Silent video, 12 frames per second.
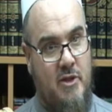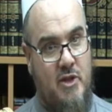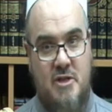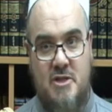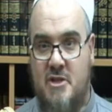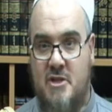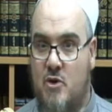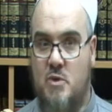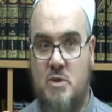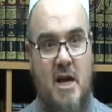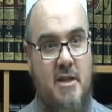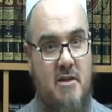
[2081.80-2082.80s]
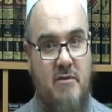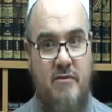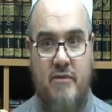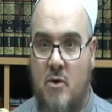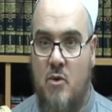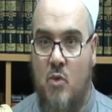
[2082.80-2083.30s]
This new
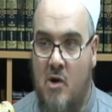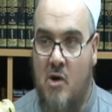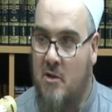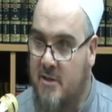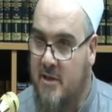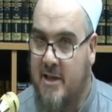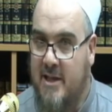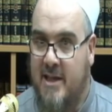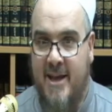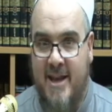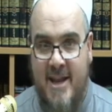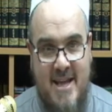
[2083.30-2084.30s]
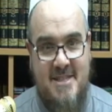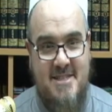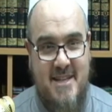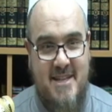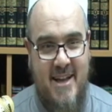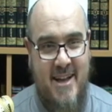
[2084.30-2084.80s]
scientific world
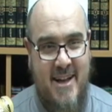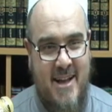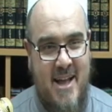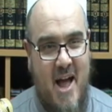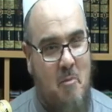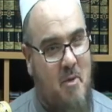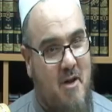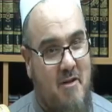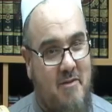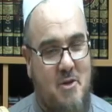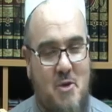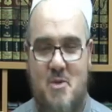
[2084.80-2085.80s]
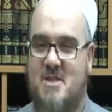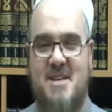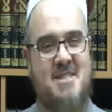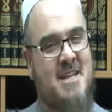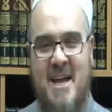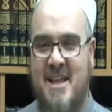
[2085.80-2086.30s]
needs a prophet who is
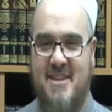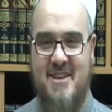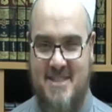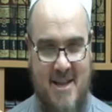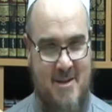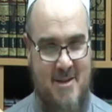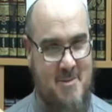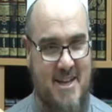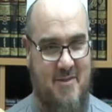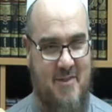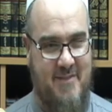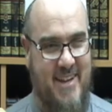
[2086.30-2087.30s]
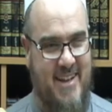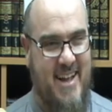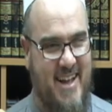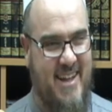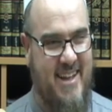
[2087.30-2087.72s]
a scientist himself.